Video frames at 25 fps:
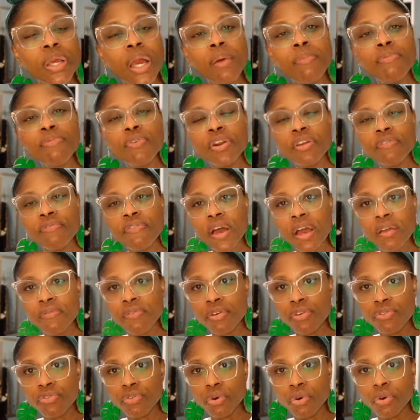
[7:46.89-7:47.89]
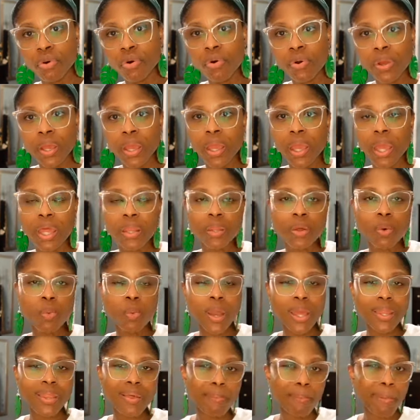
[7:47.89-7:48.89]
I'm 45 years old, okay? And the
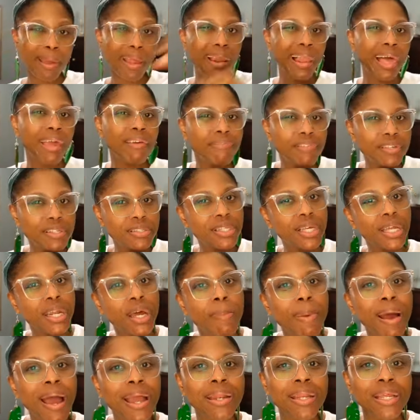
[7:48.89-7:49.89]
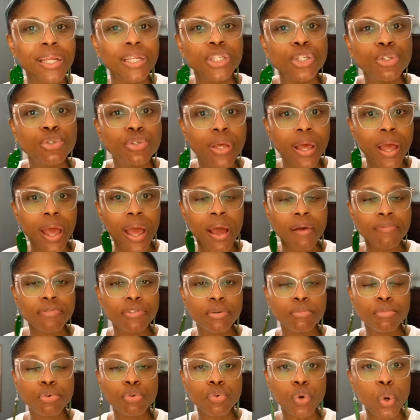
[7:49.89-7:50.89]
way that my life is set up, I need you to have
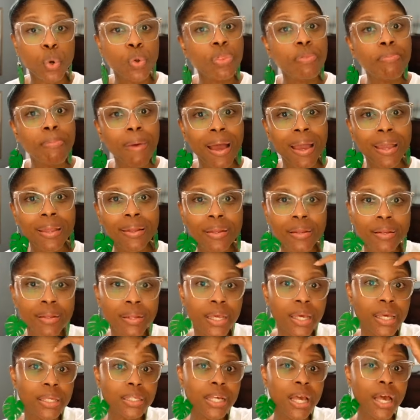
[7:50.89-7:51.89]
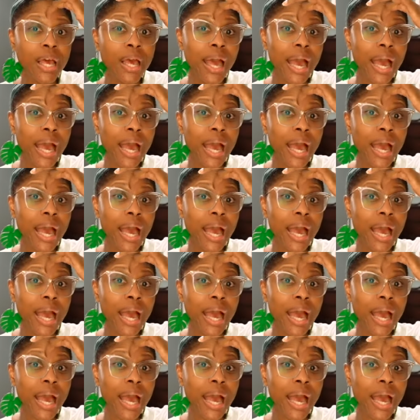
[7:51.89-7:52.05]
some growth-mindedness.